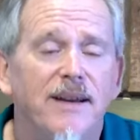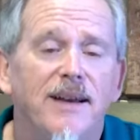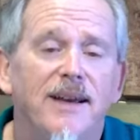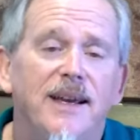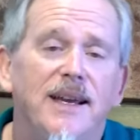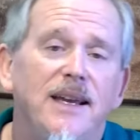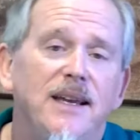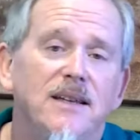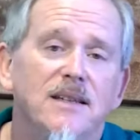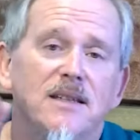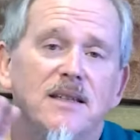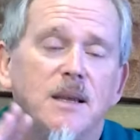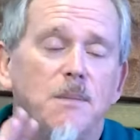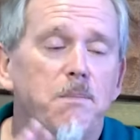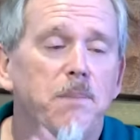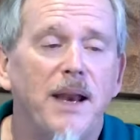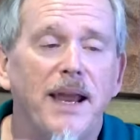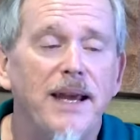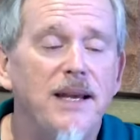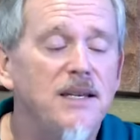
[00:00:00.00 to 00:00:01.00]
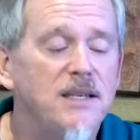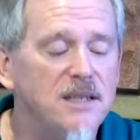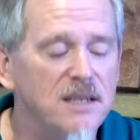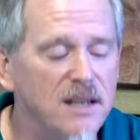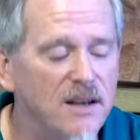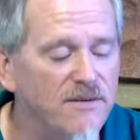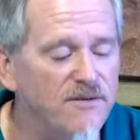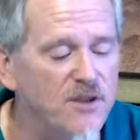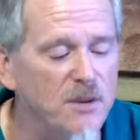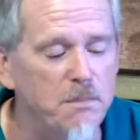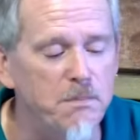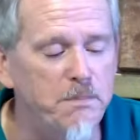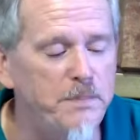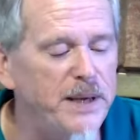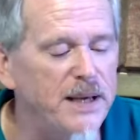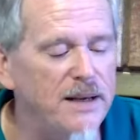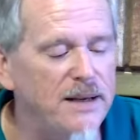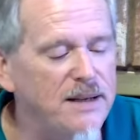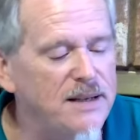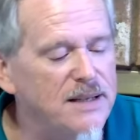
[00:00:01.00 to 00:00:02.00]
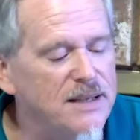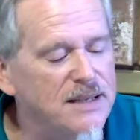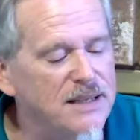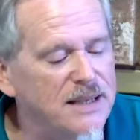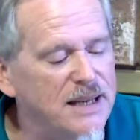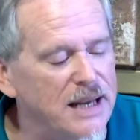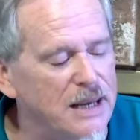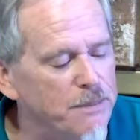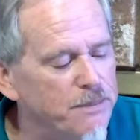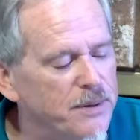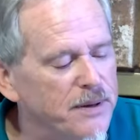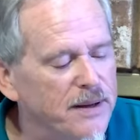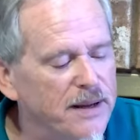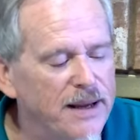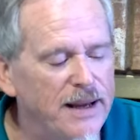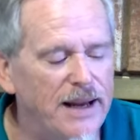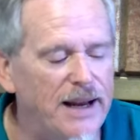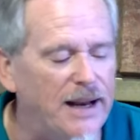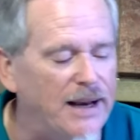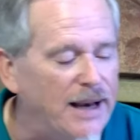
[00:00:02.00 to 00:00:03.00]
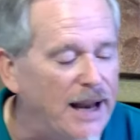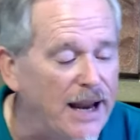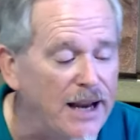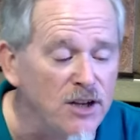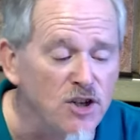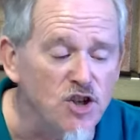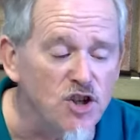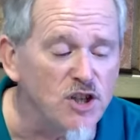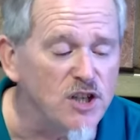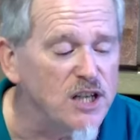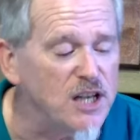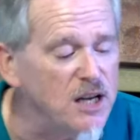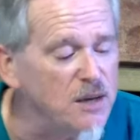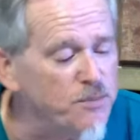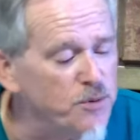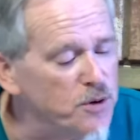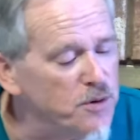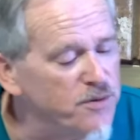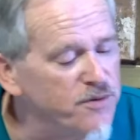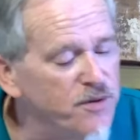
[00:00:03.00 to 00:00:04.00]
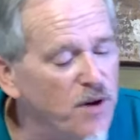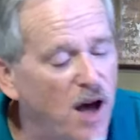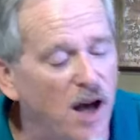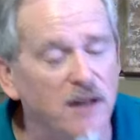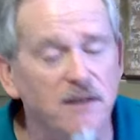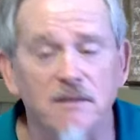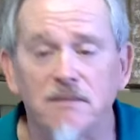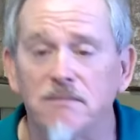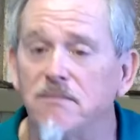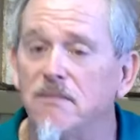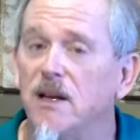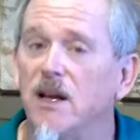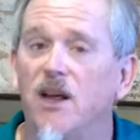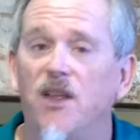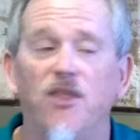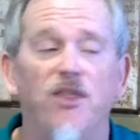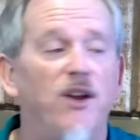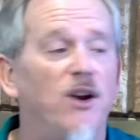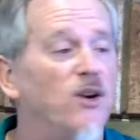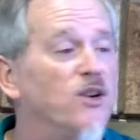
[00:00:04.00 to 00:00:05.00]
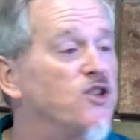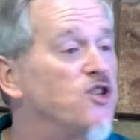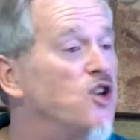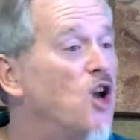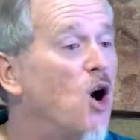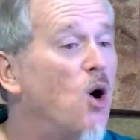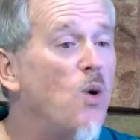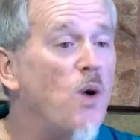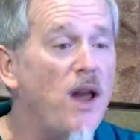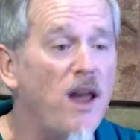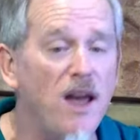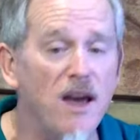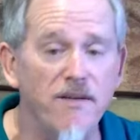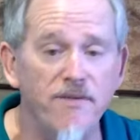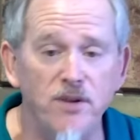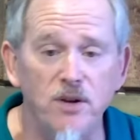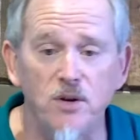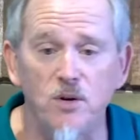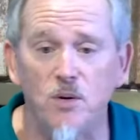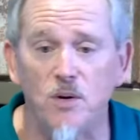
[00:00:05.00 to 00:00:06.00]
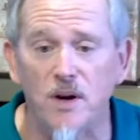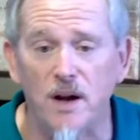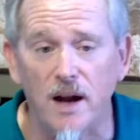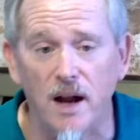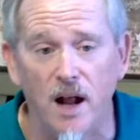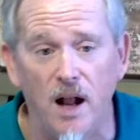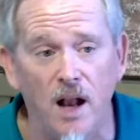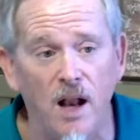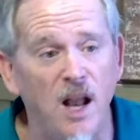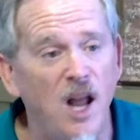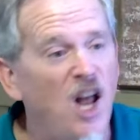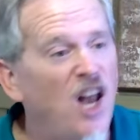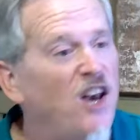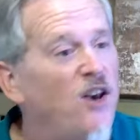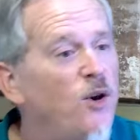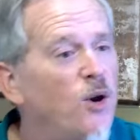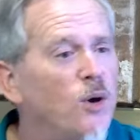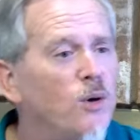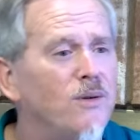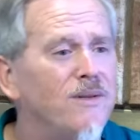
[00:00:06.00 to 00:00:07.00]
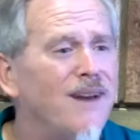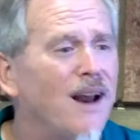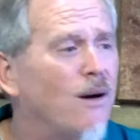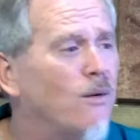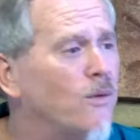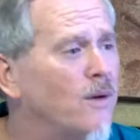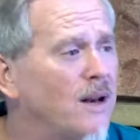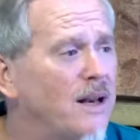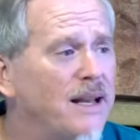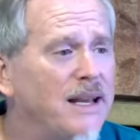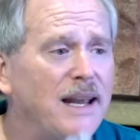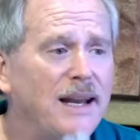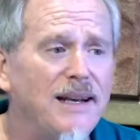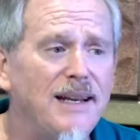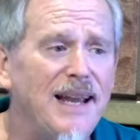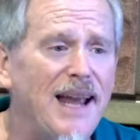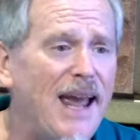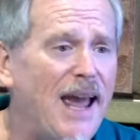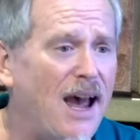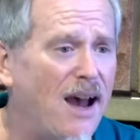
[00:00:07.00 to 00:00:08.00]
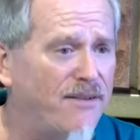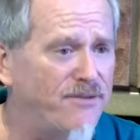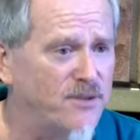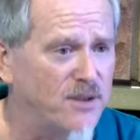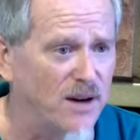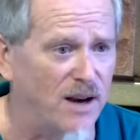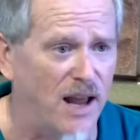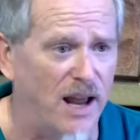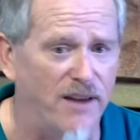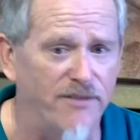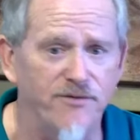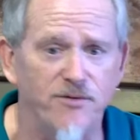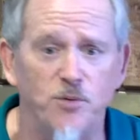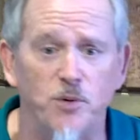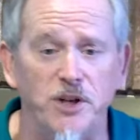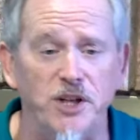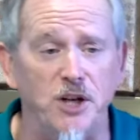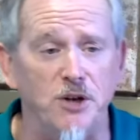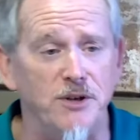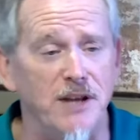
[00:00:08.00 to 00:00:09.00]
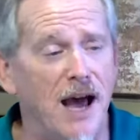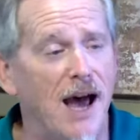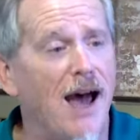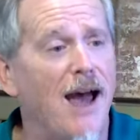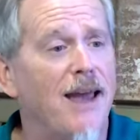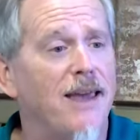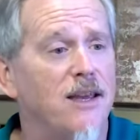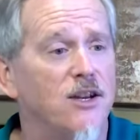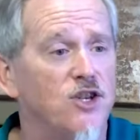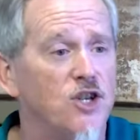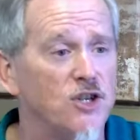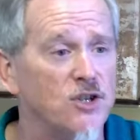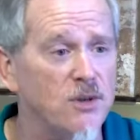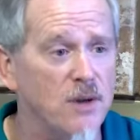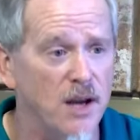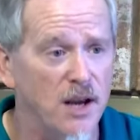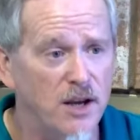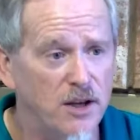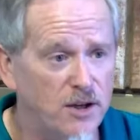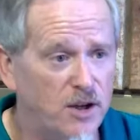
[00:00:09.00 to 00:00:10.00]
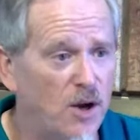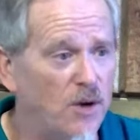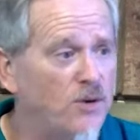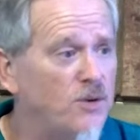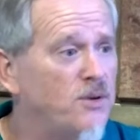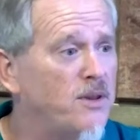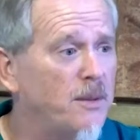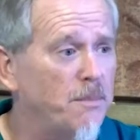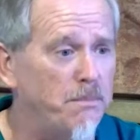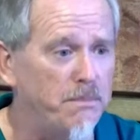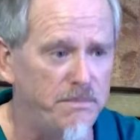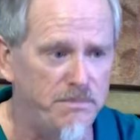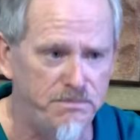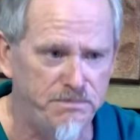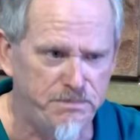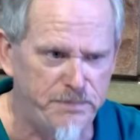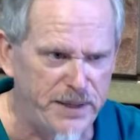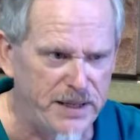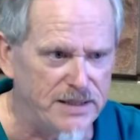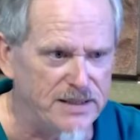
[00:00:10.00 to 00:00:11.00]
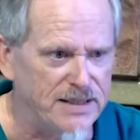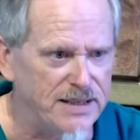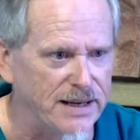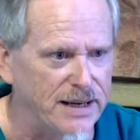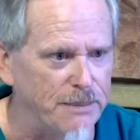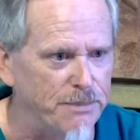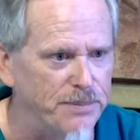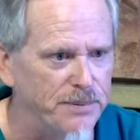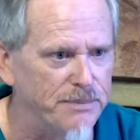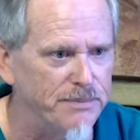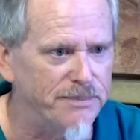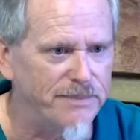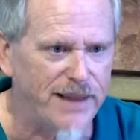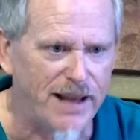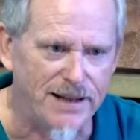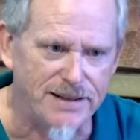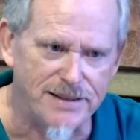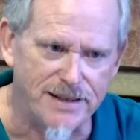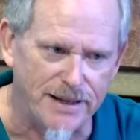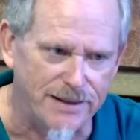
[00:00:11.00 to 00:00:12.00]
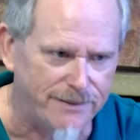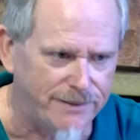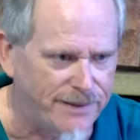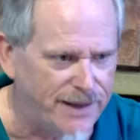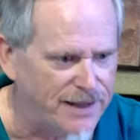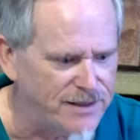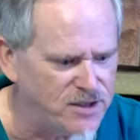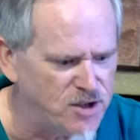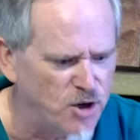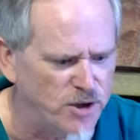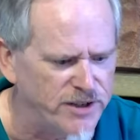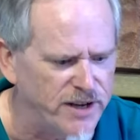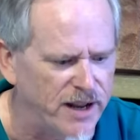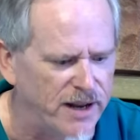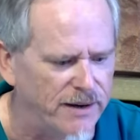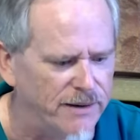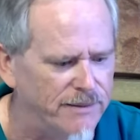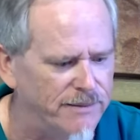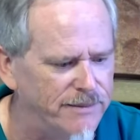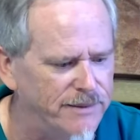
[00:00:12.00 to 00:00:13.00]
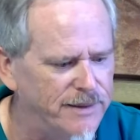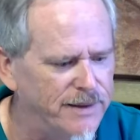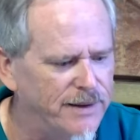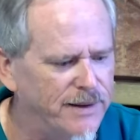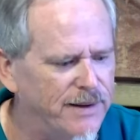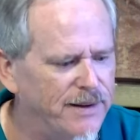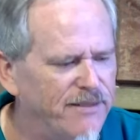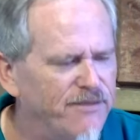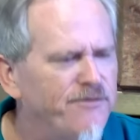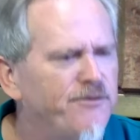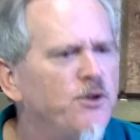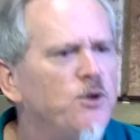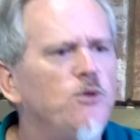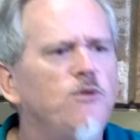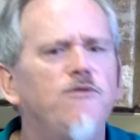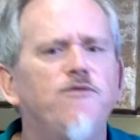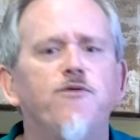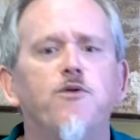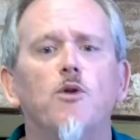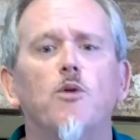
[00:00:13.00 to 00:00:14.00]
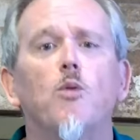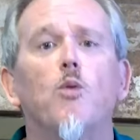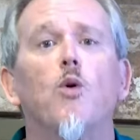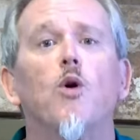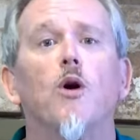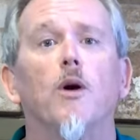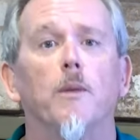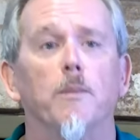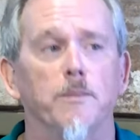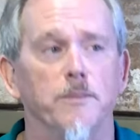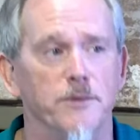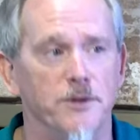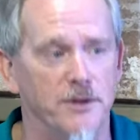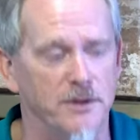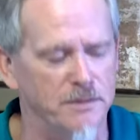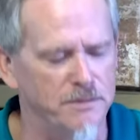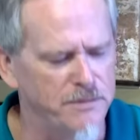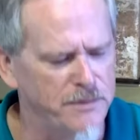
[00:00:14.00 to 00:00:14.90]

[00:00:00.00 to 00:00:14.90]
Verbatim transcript: is the place of the big sleep. In ancient Hebrew thought, there is no heaven or hell, no, not really any afterlife. When you die, you just go to the big sleep. That's it. That's you're done. Food for worms.